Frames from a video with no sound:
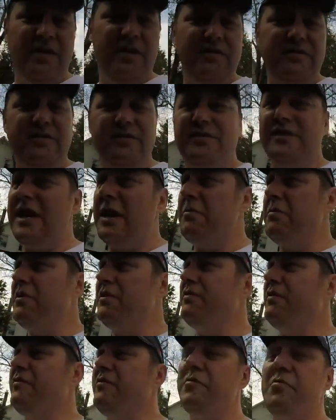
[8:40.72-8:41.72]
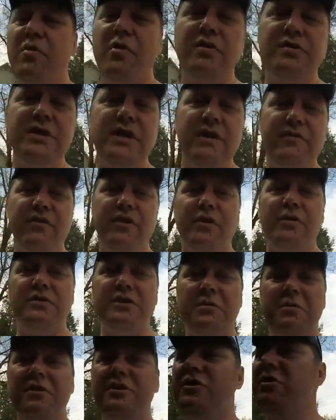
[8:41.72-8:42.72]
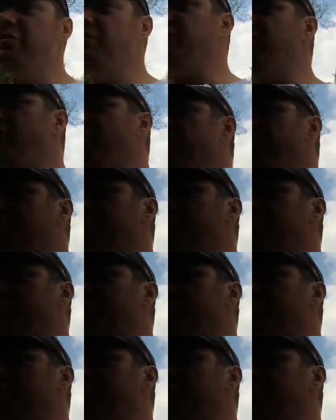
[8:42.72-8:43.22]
This is Sammy the Thrifty Brewer saying, if you're going to do something, do it with a home